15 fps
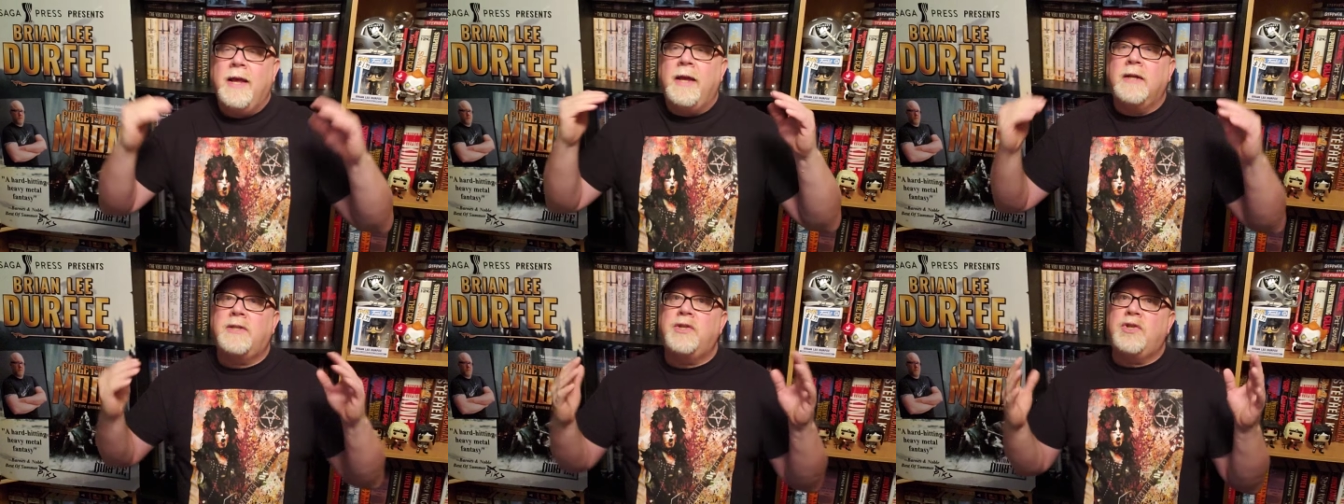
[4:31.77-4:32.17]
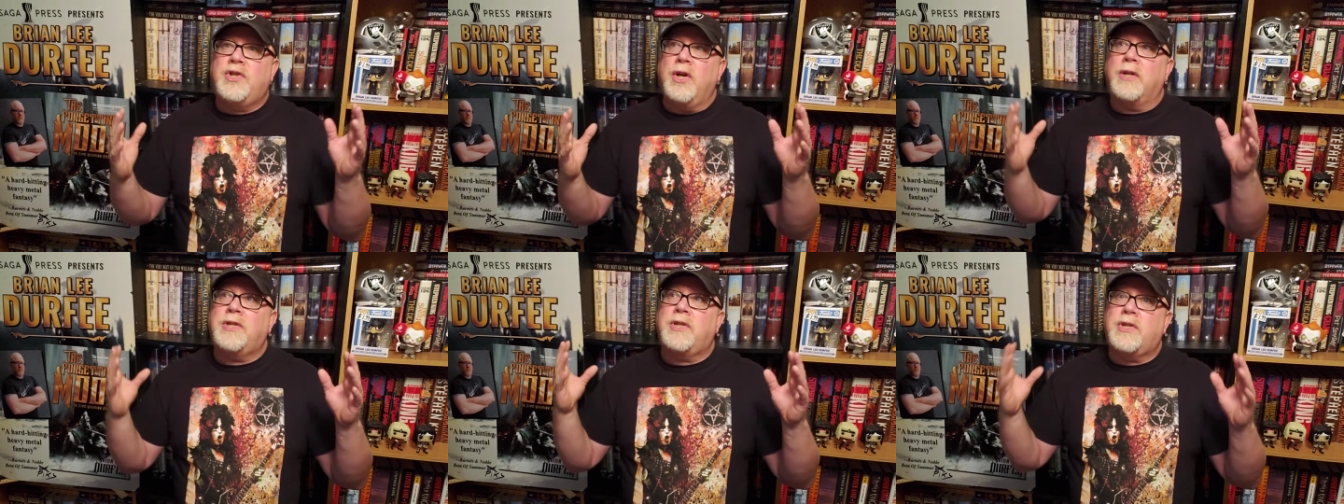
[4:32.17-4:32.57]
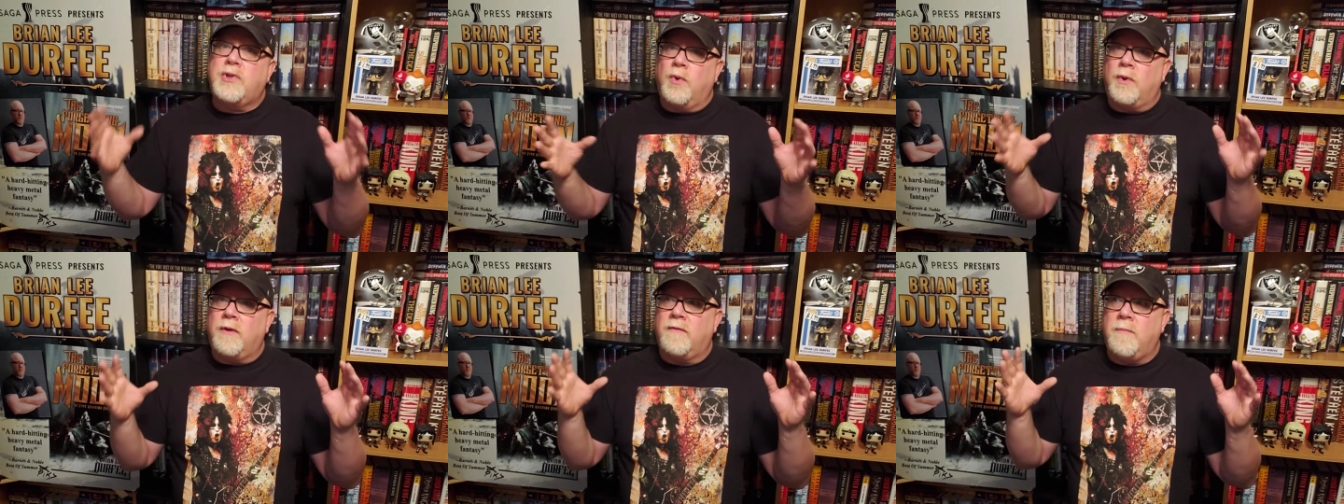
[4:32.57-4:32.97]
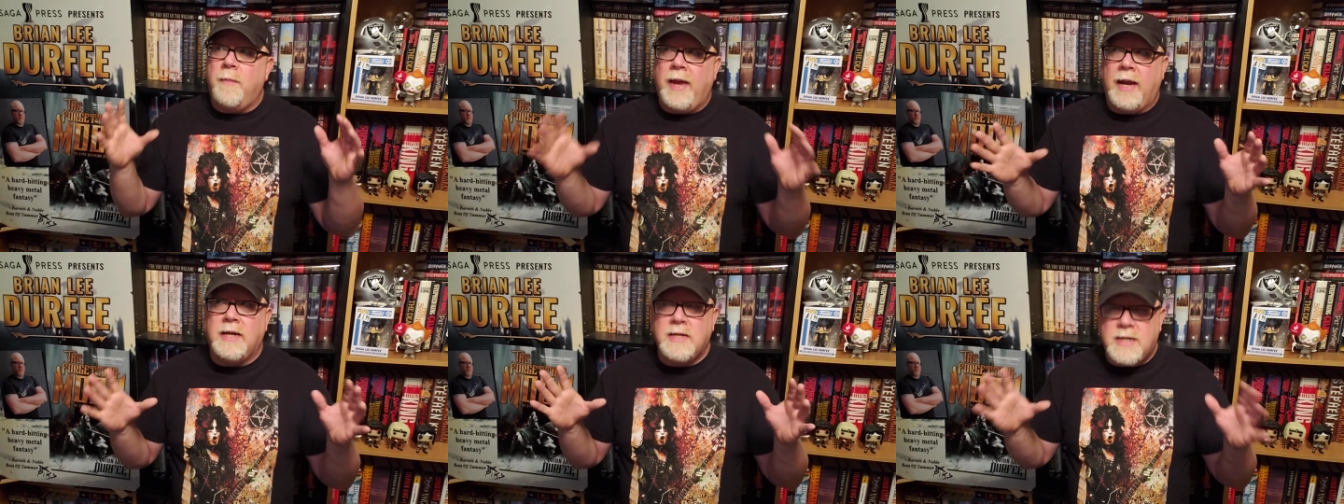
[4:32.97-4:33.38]
It's just sort of
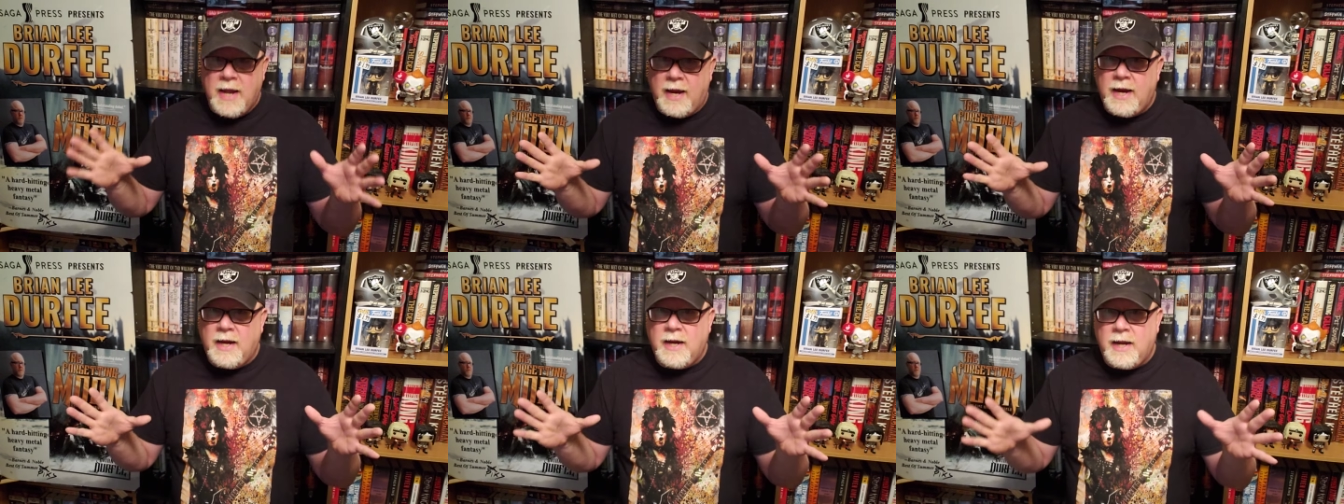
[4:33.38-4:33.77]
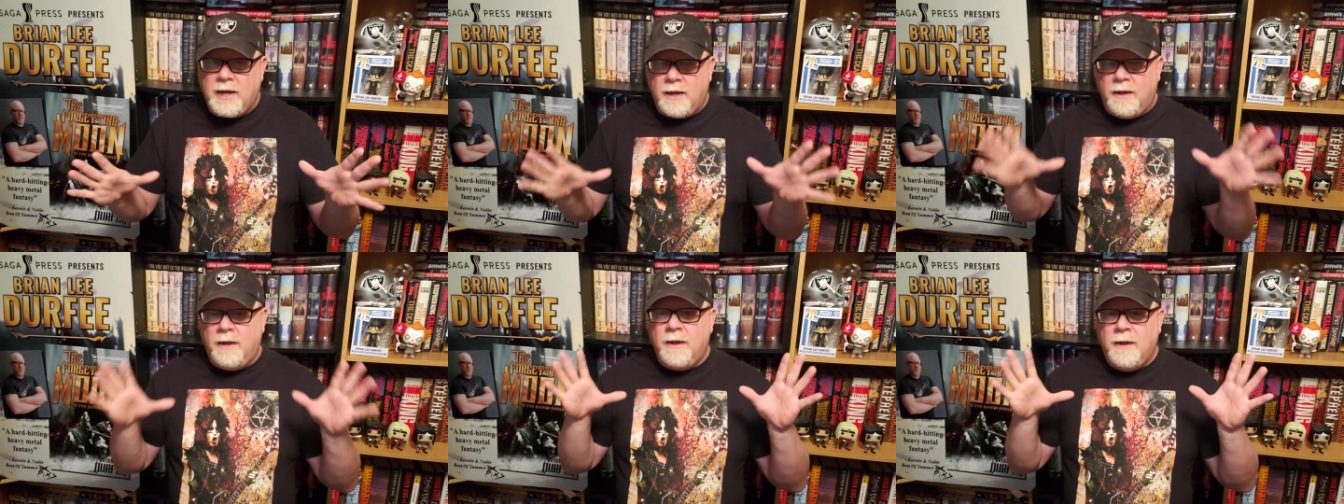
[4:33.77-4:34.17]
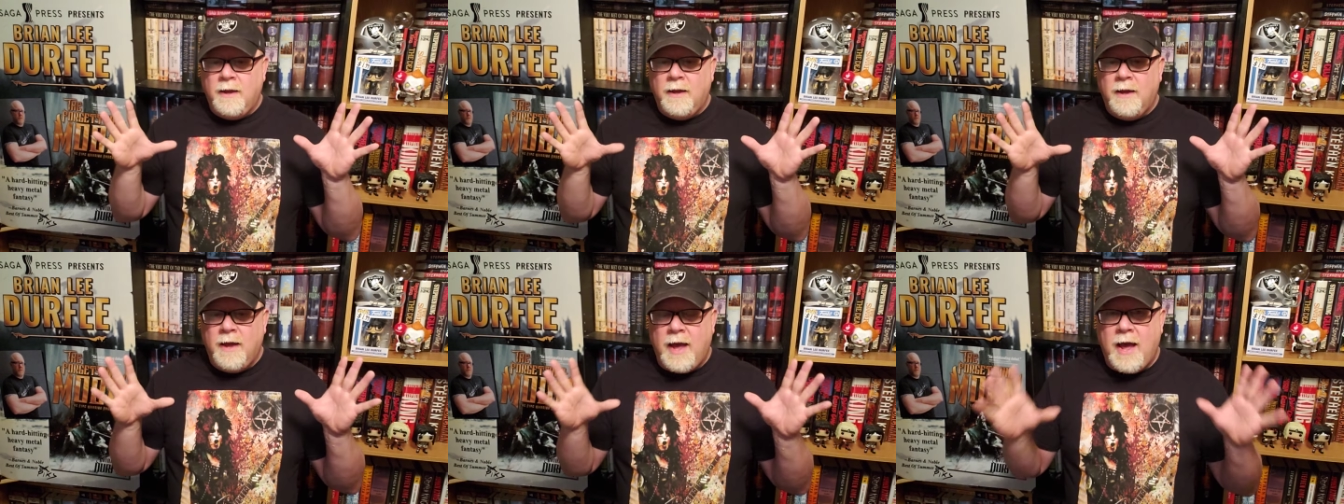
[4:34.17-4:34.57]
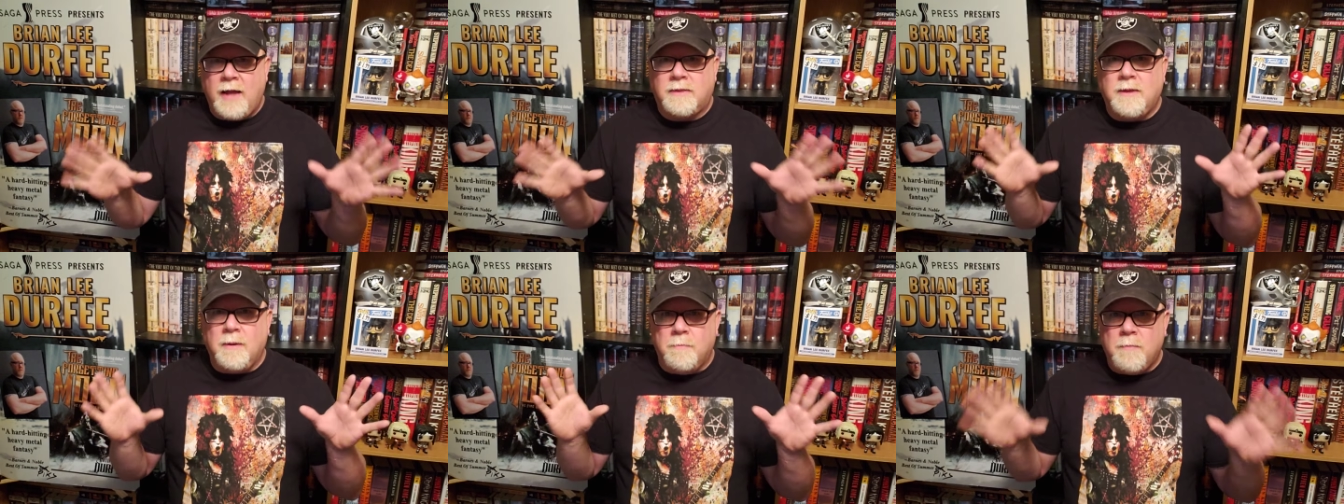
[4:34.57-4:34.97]
maintaining
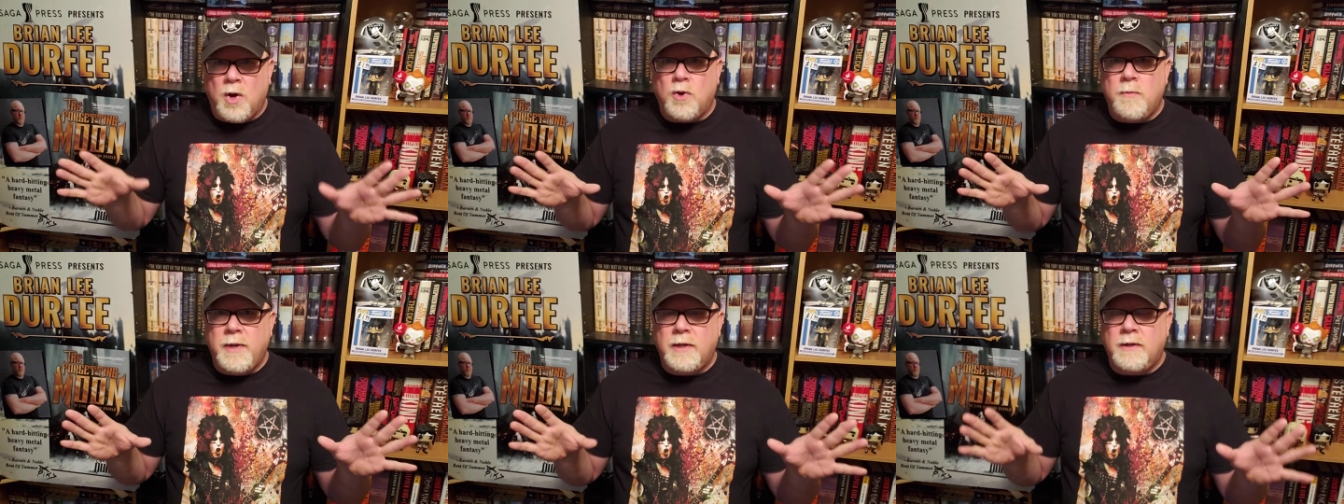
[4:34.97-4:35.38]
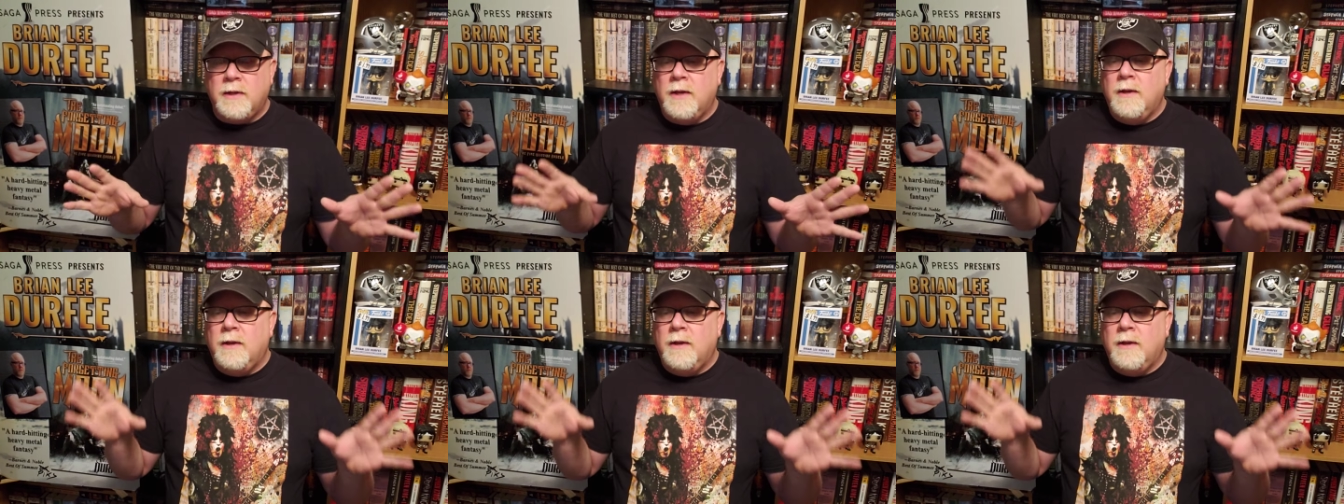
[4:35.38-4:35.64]
at the moment.